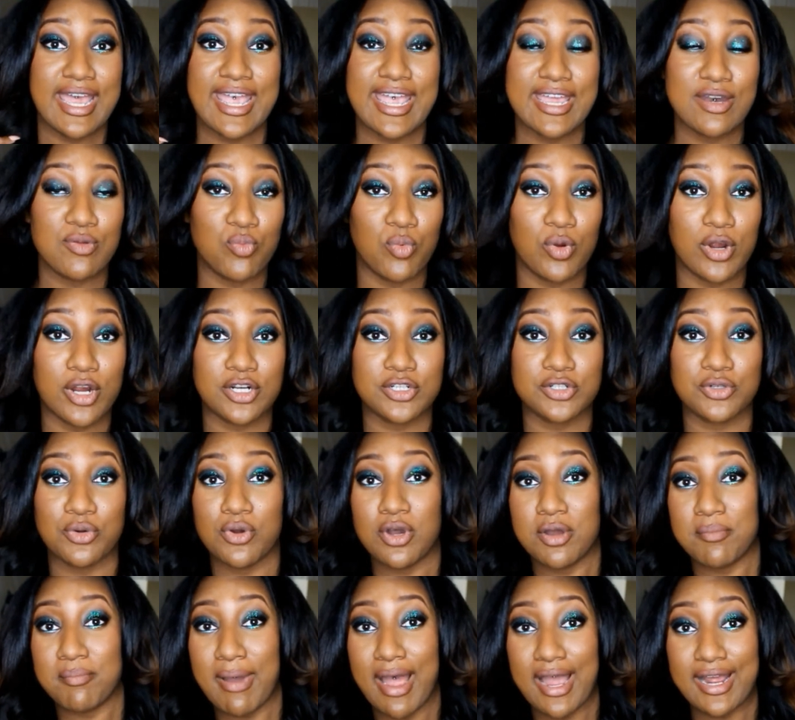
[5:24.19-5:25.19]
It worked
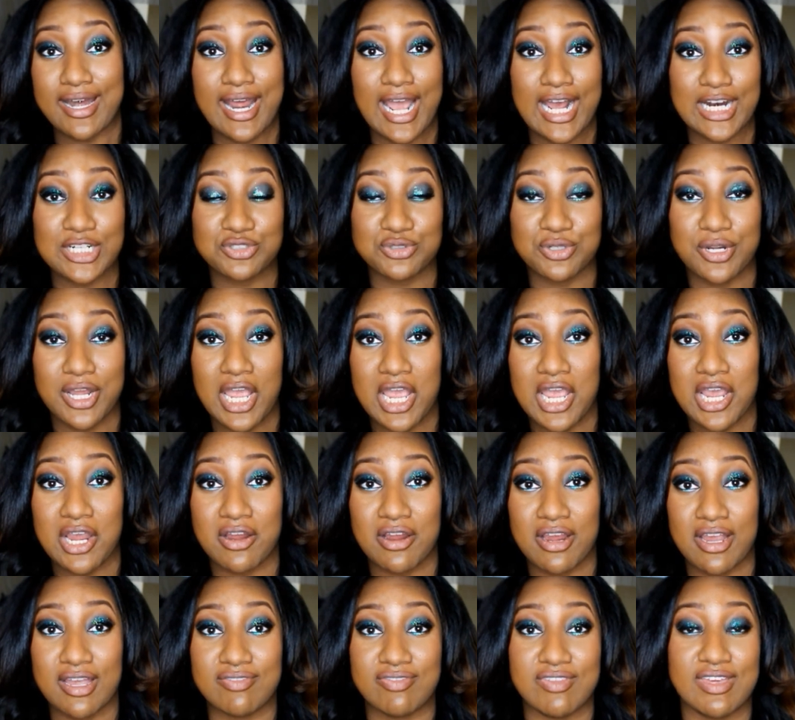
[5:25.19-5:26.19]
on my natural
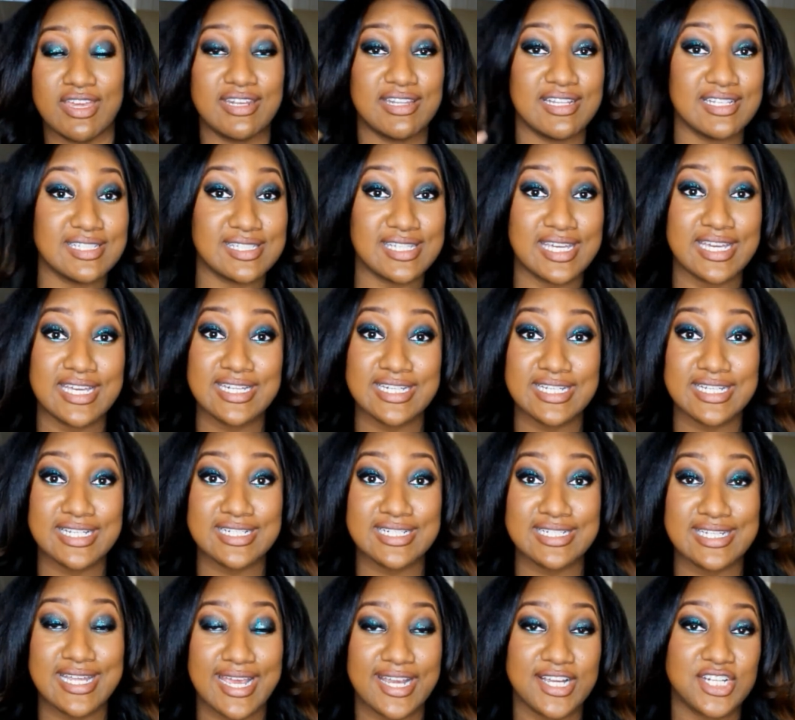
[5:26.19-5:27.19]
hair and then this
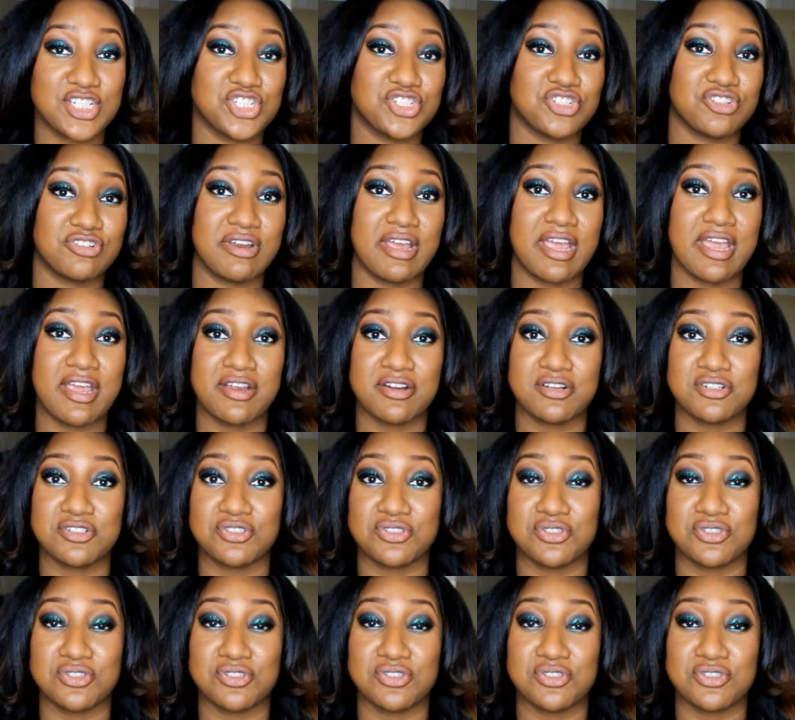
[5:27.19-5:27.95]
Indian textured hair.